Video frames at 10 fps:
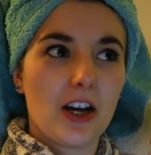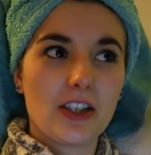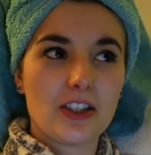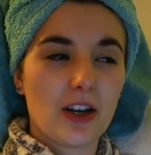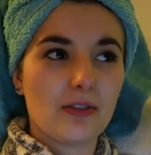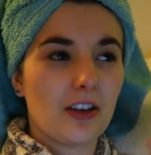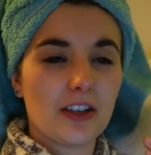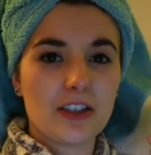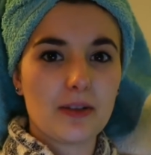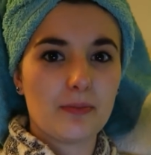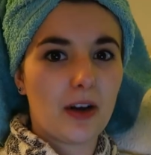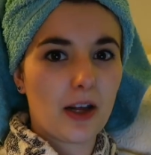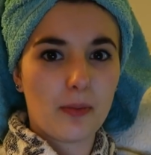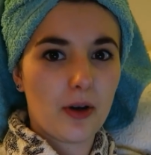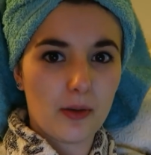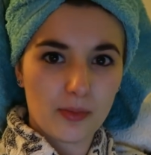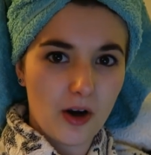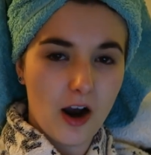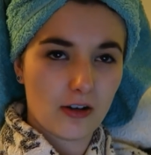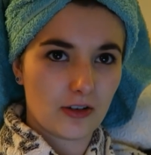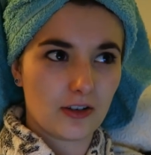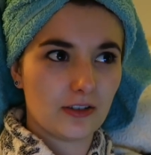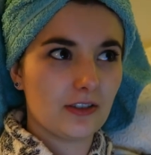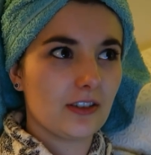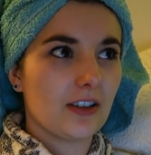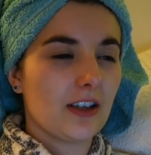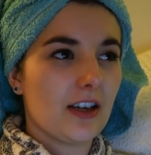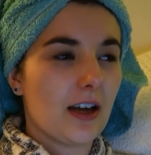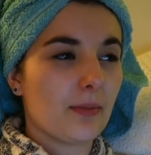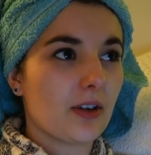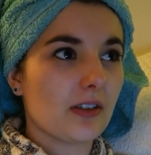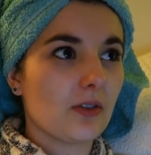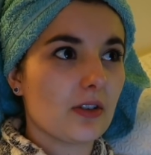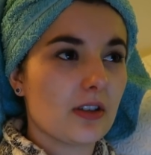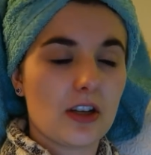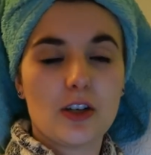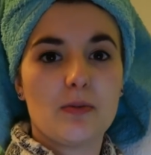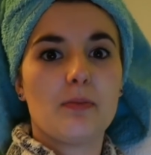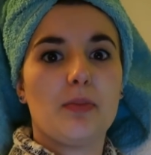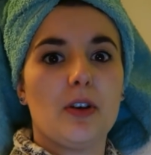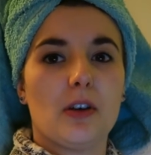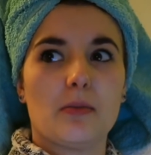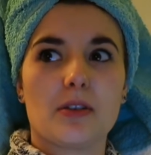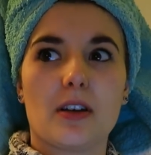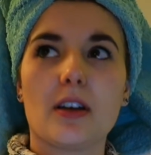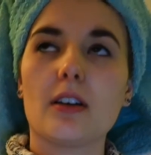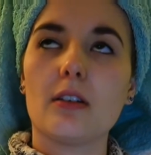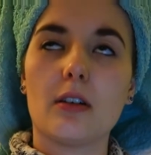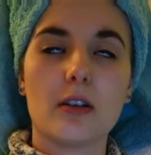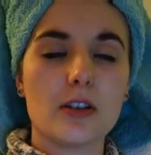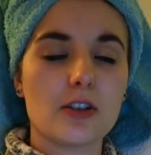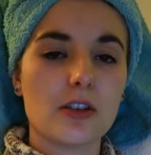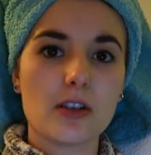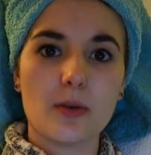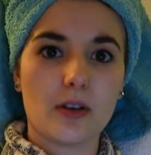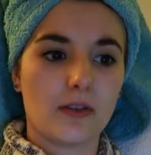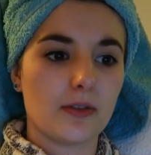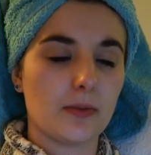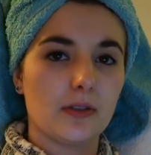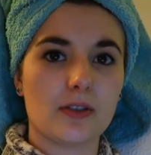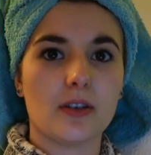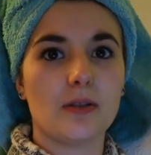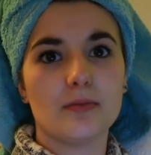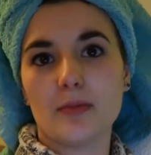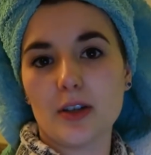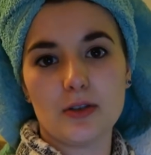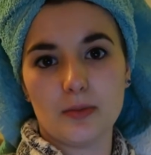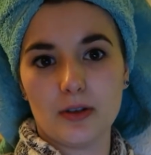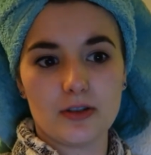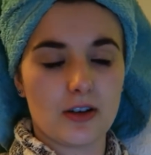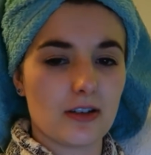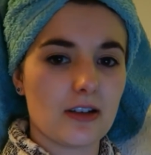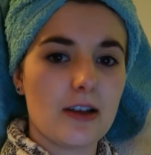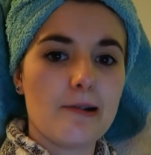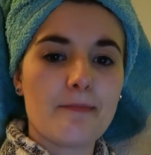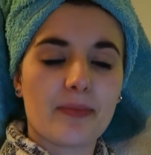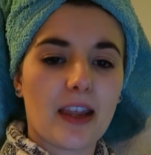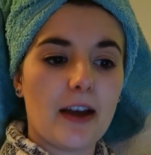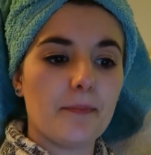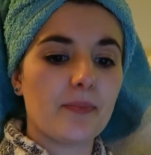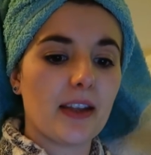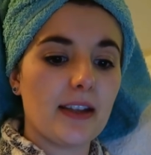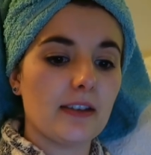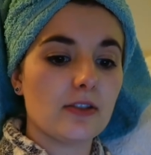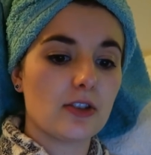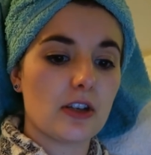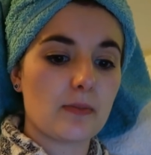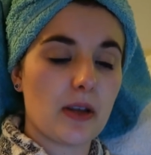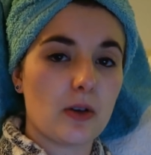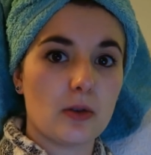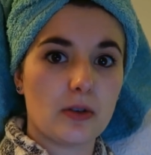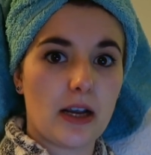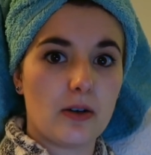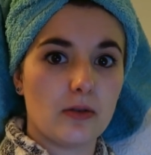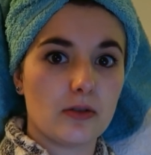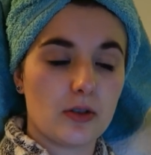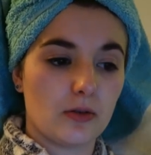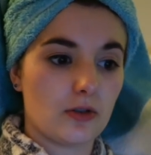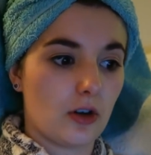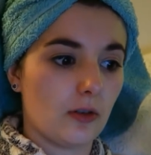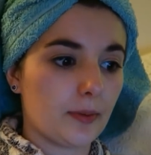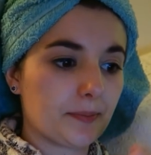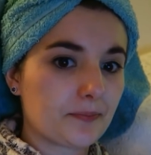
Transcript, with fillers: I don't like to like put a bra on, and because I've got such big boobs, like it's just so uncomfortable. So I do apologise. Neil's just been called out to a job.